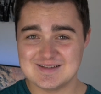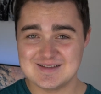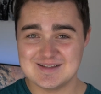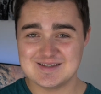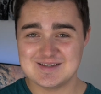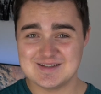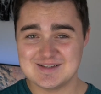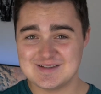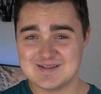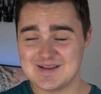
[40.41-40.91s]

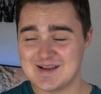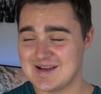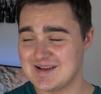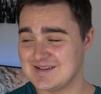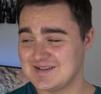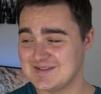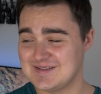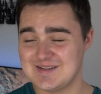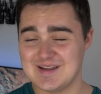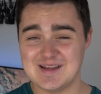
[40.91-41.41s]
This is
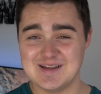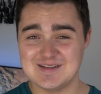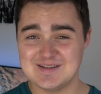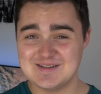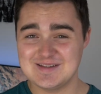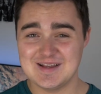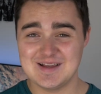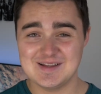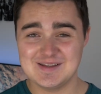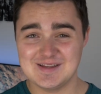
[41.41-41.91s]
just
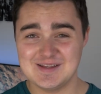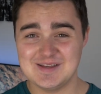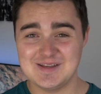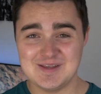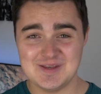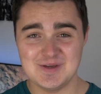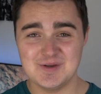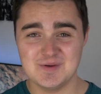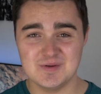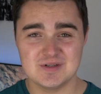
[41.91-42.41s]
insanely
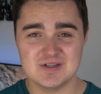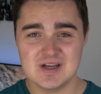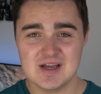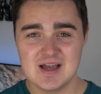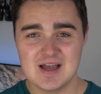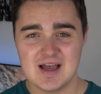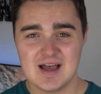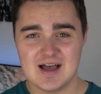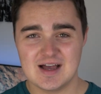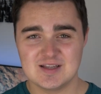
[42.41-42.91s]
huge,
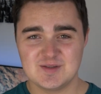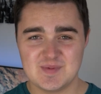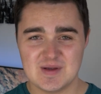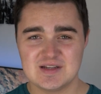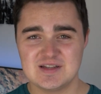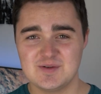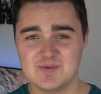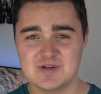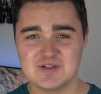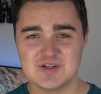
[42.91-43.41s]

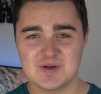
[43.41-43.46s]
especially when